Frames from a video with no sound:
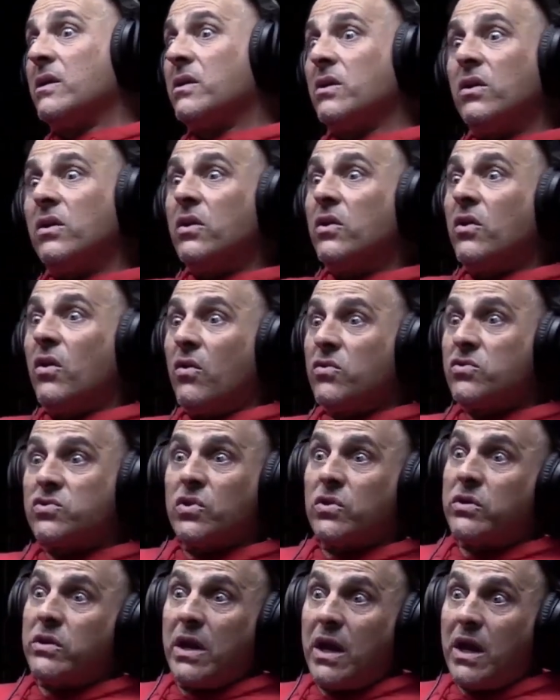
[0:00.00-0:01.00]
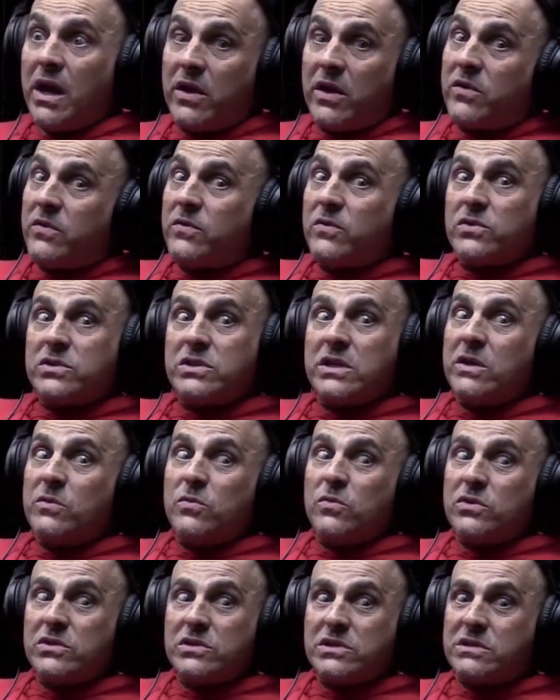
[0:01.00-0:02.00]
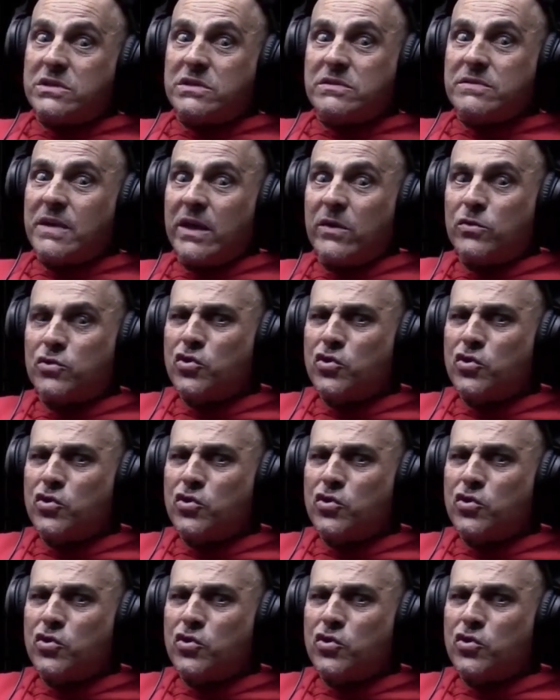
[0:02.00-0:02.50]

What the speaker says: You know, so it